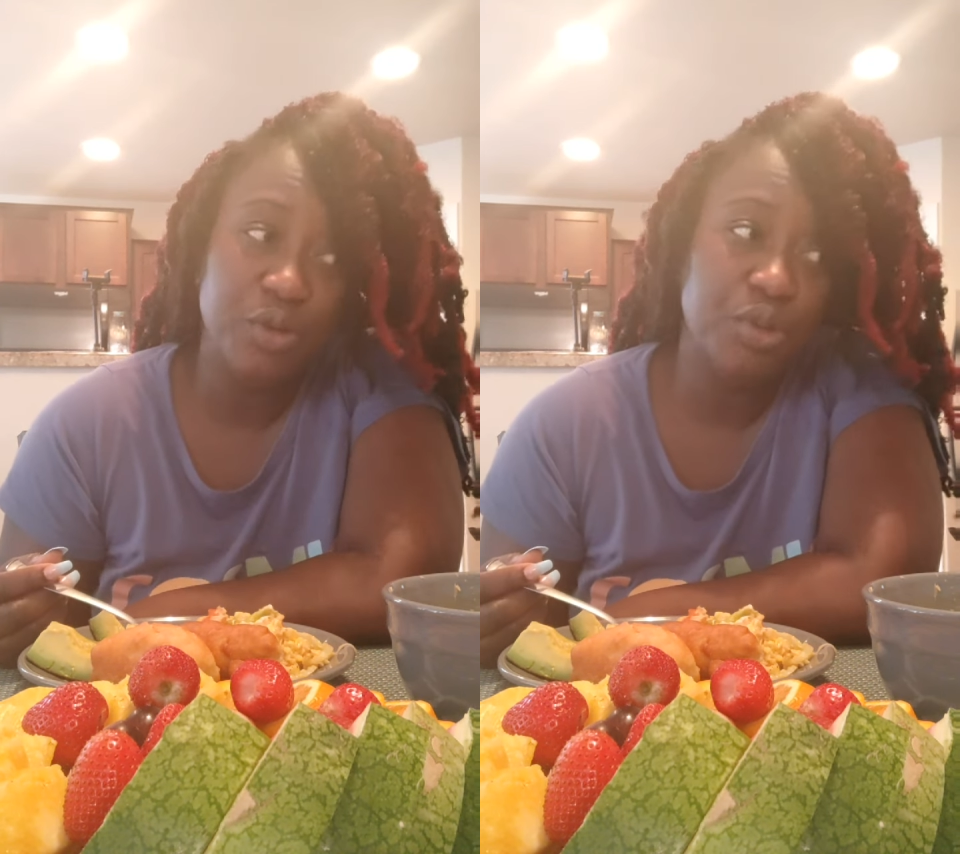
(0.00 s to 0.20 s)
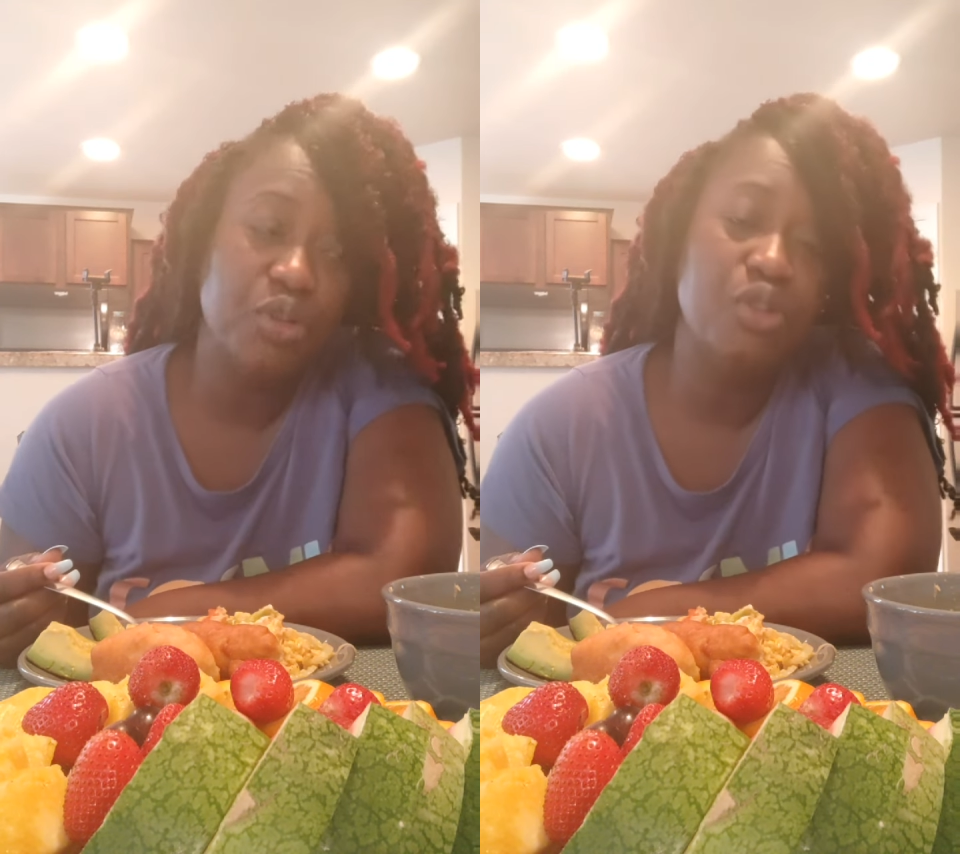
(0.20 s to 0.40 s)
you
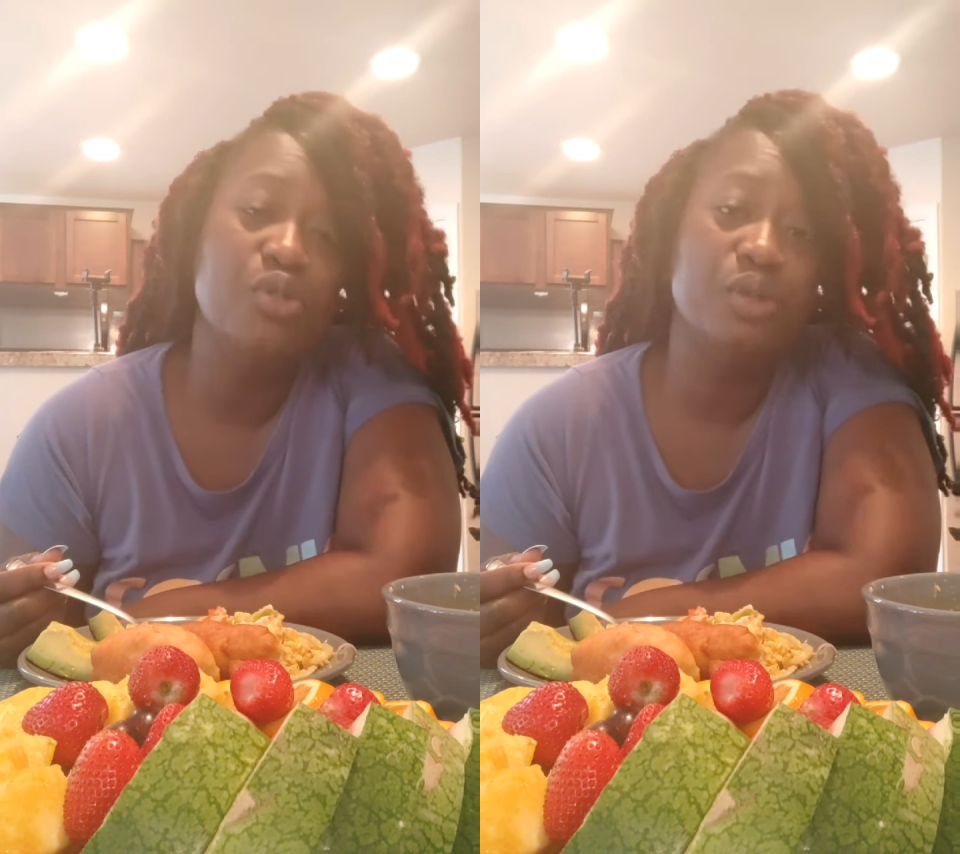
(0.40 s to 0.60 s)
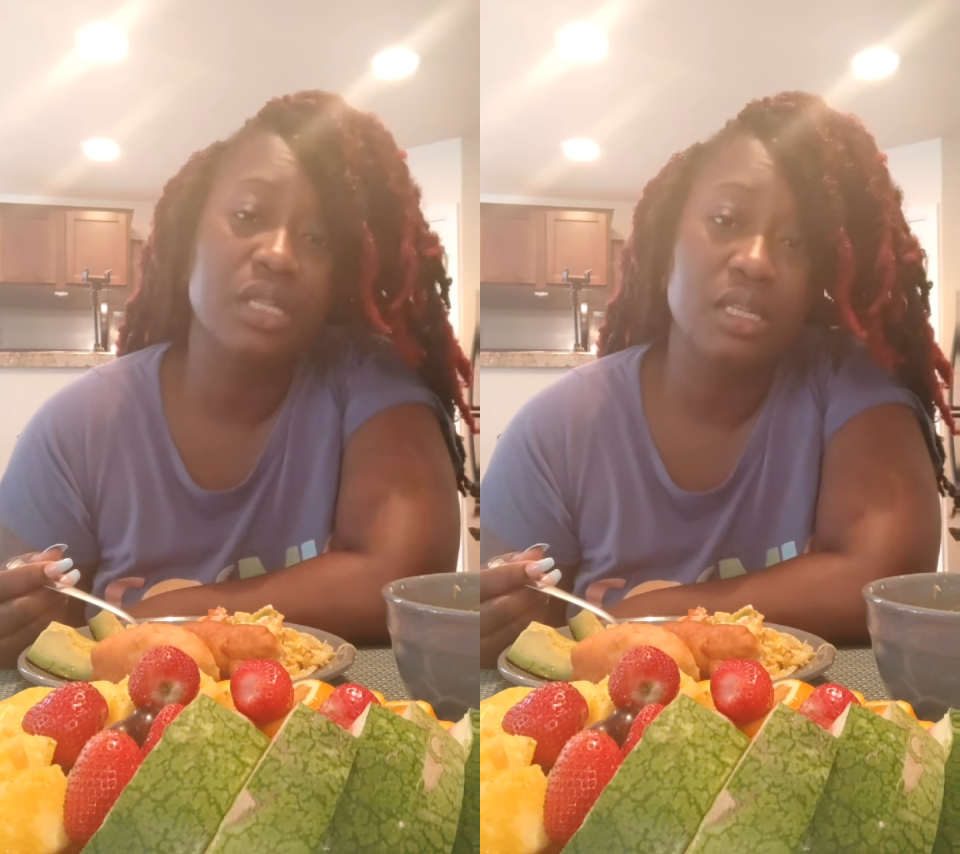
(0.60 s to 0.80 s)
do your
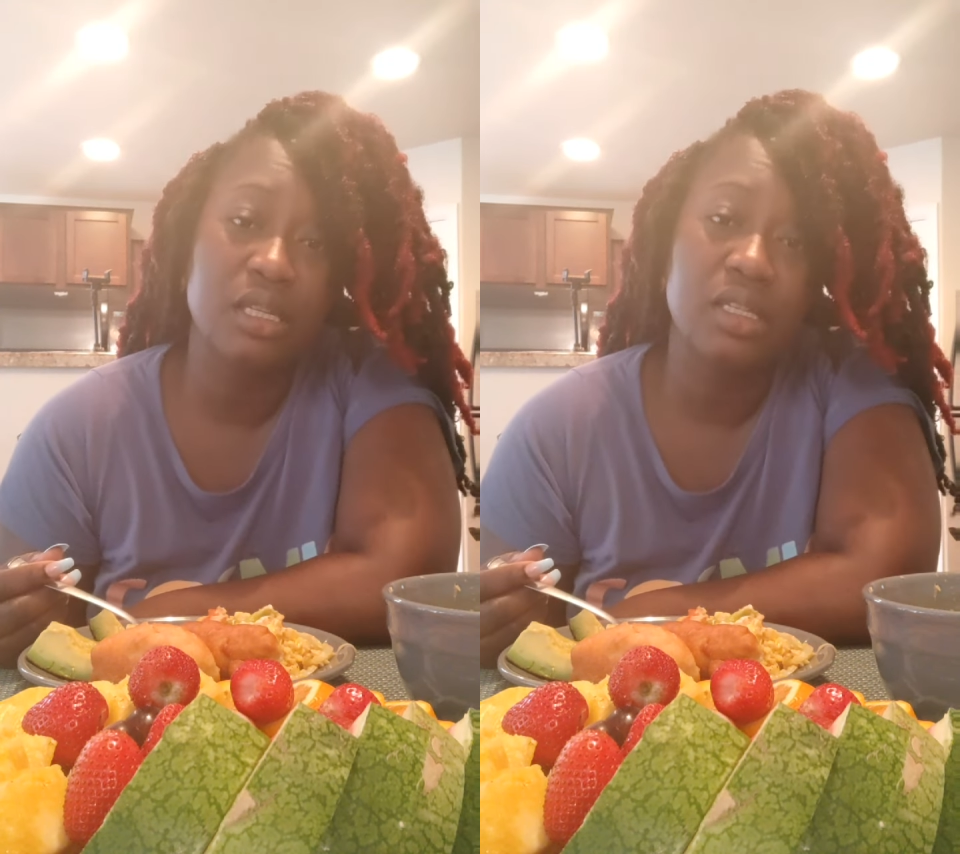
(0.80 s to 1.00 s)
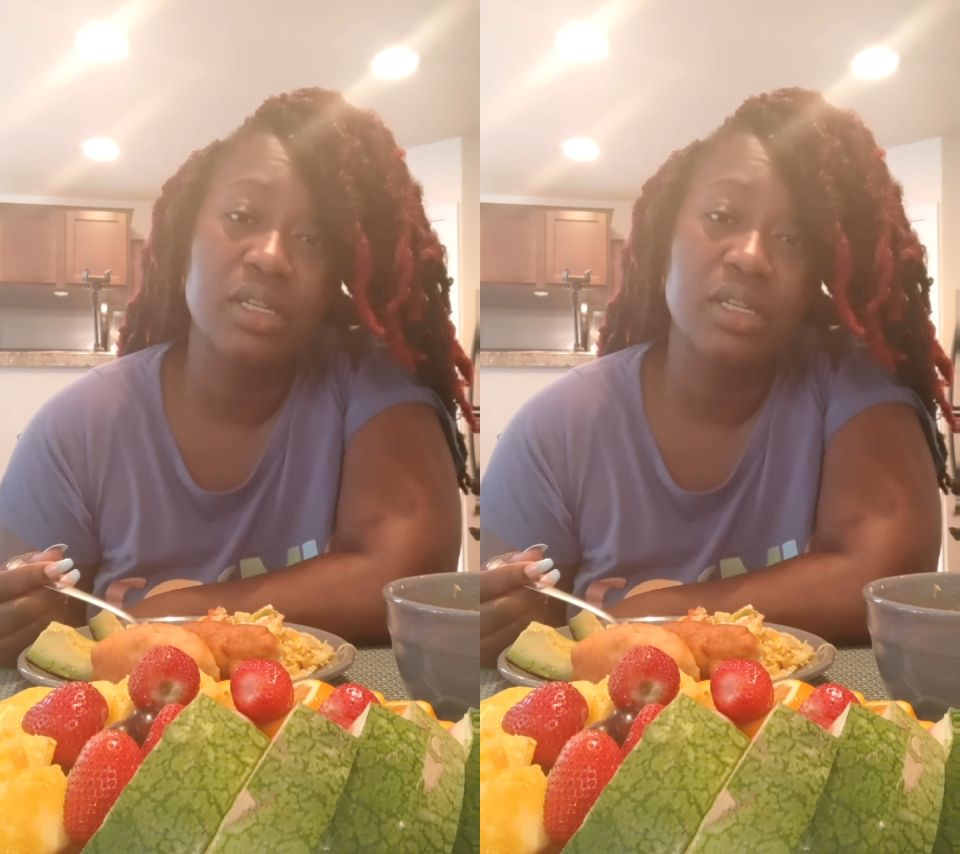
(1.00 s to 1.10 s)
duties,